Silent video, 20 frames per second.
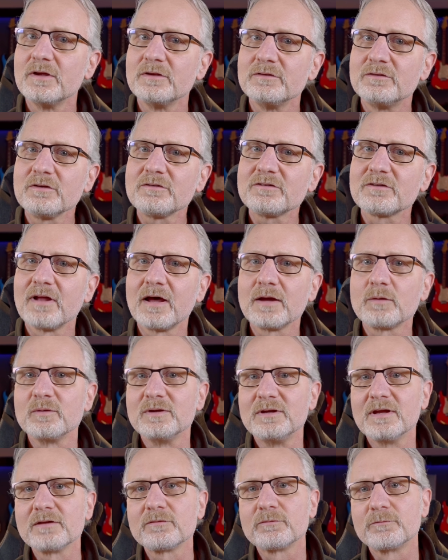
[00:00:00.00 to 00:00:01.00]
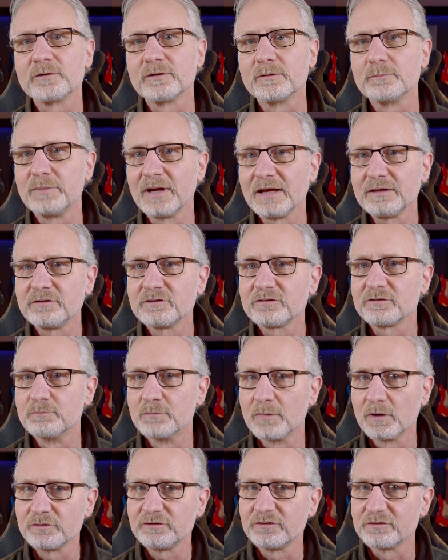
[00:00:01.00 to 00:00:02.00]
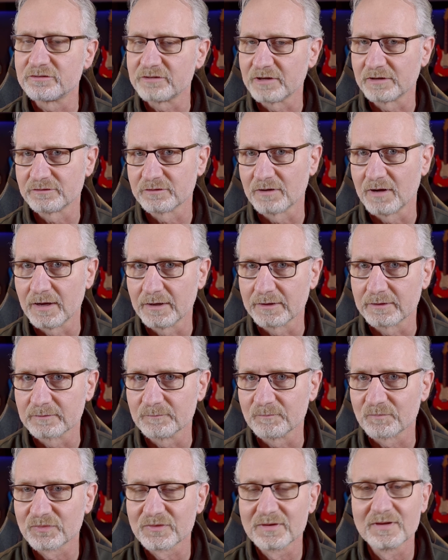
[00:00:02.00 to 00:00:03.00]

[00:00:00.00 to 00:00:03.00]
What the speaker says: just like we did for the badges motion sensor icon.